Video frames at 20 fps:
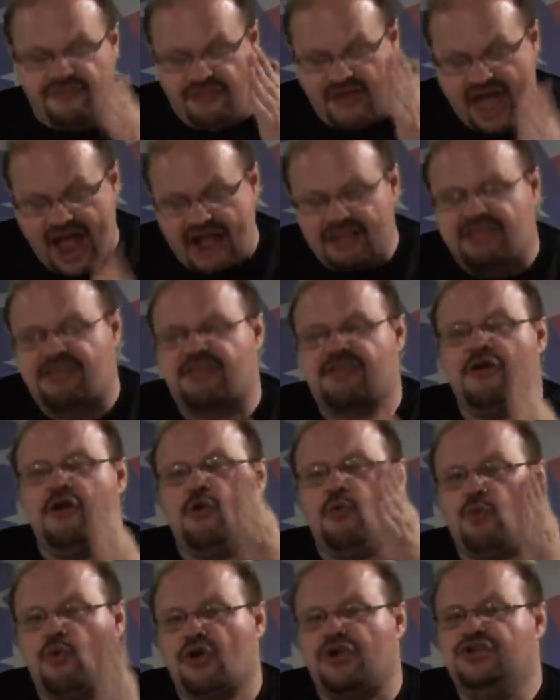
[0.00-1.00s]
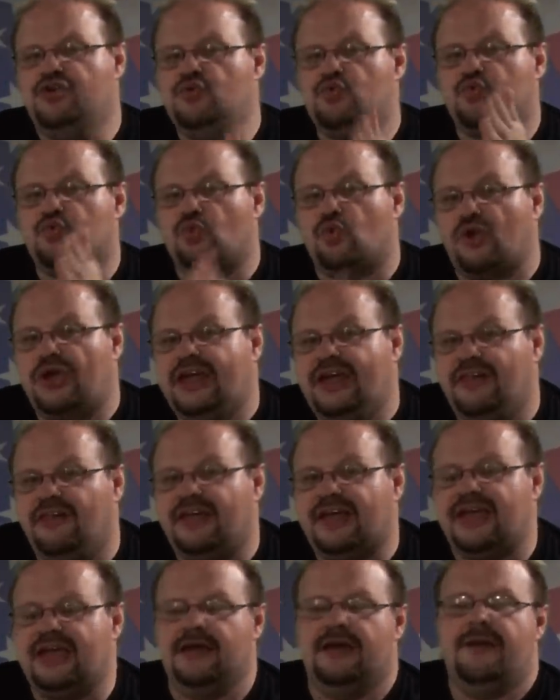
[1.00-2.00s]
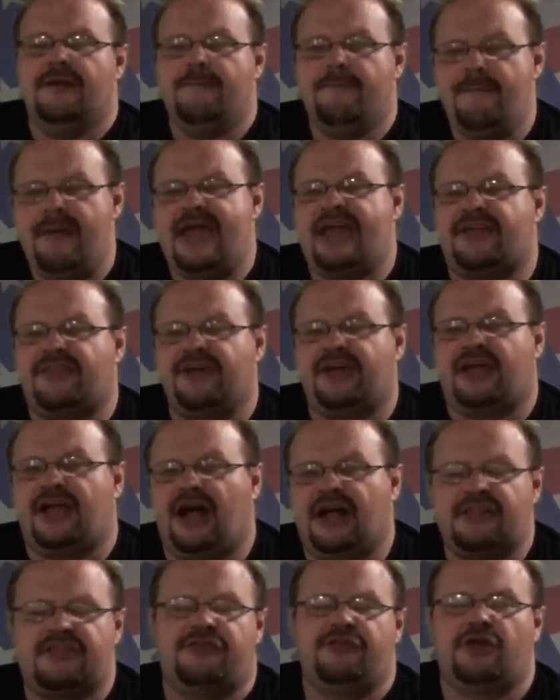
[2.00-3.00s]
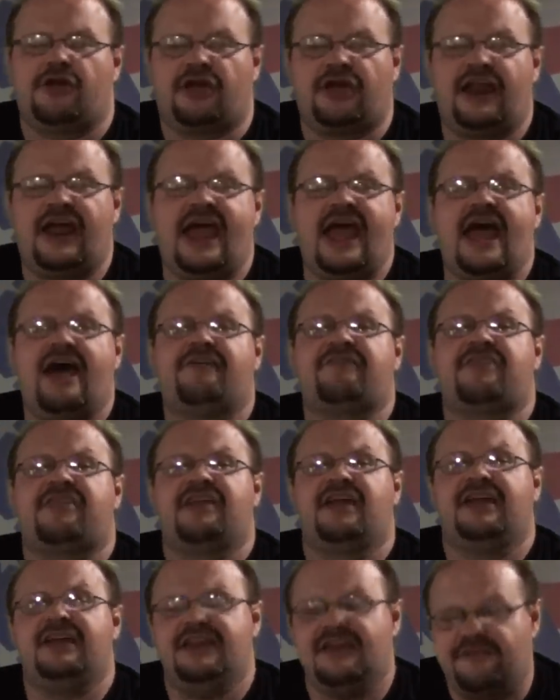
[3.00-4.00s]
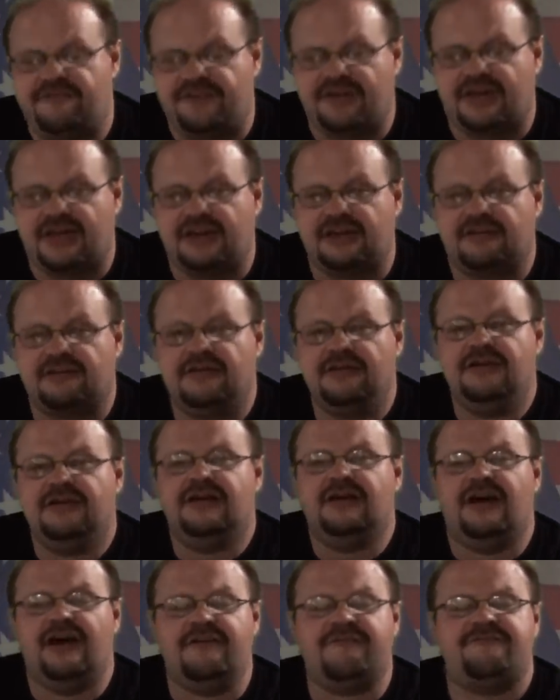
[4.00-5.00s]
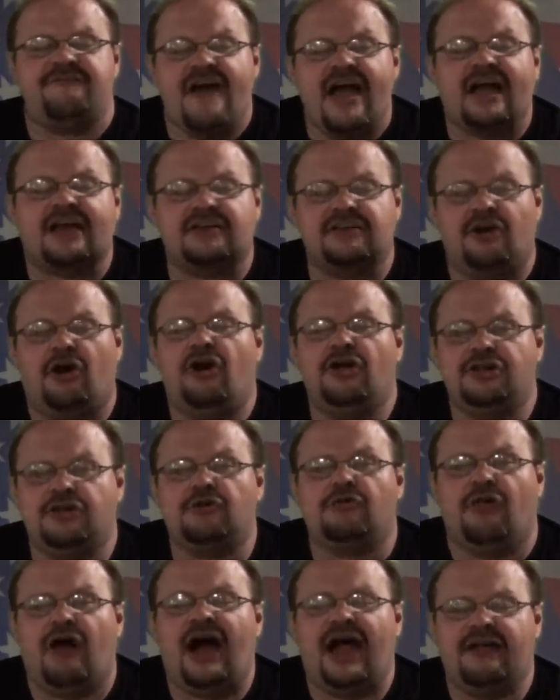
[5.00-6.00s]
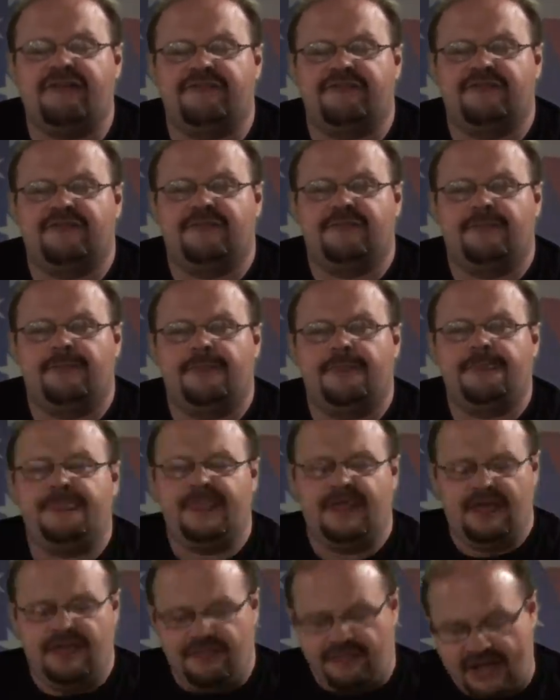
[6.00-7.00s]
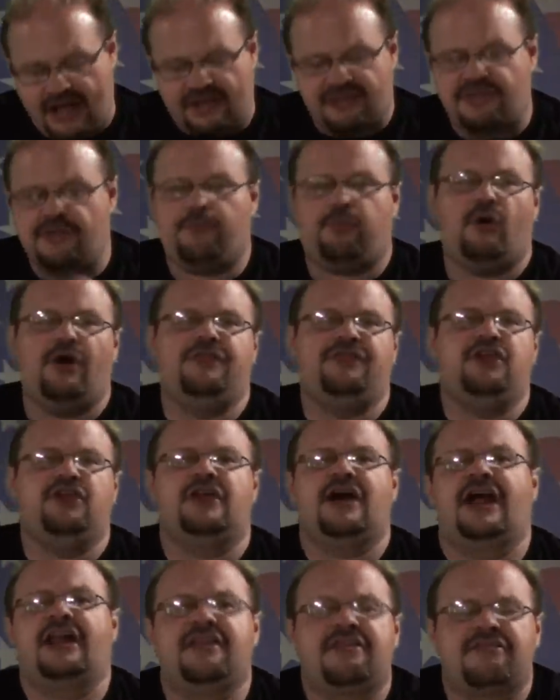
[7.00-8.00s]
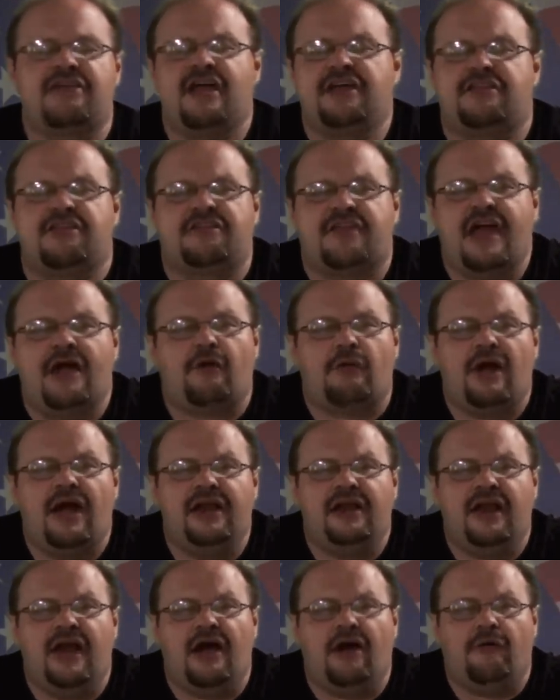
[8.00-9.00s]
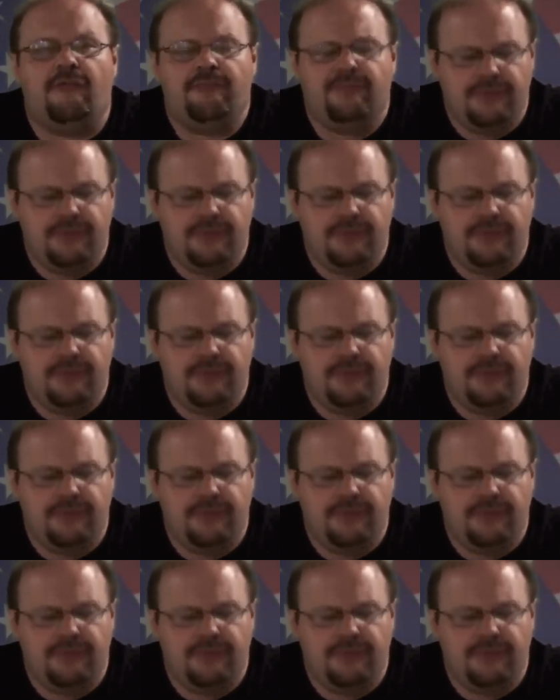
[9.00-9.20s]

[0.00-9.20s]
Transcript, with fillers: That's where you really make the cuts that are going to have significant effect on your life. That's the point the United States is at right now.